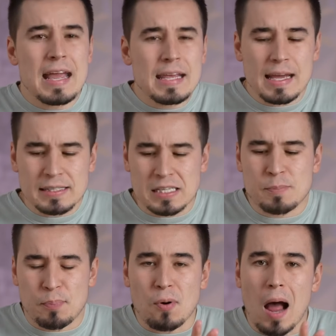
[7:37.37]
eight gigs is
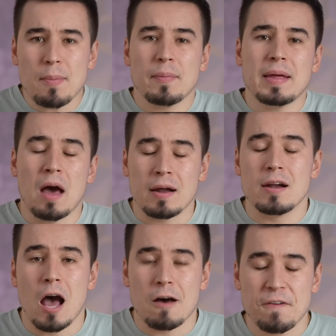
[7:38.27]
probably not
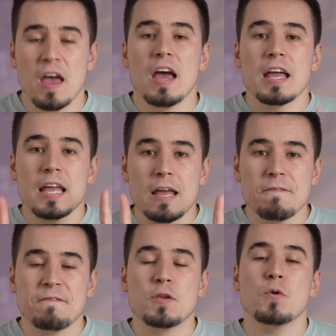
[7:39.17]
enough
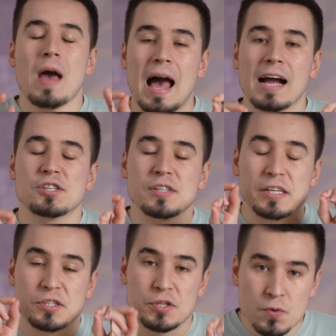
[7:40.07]
if you
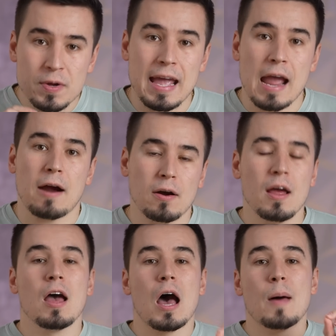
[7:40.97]
actually do care
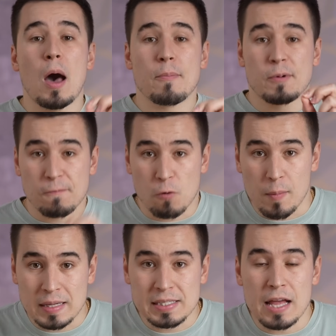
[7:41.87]
about
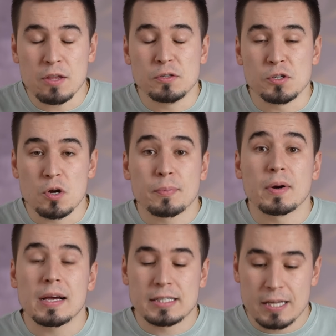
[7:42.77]
performance and you do
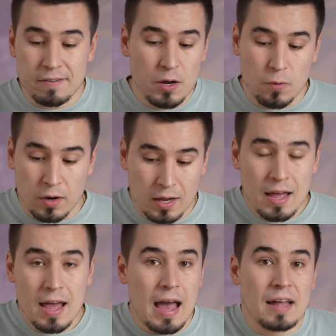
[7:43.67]
productivity work
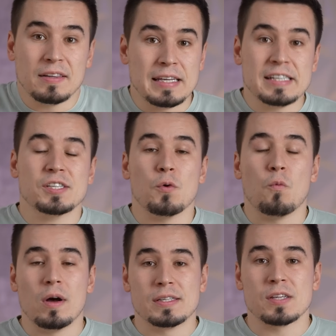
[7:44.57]
at least
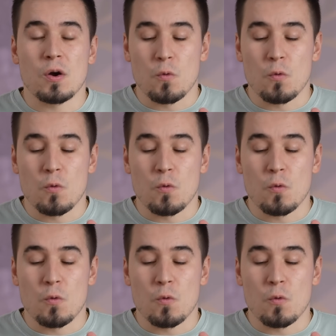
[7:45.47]
once a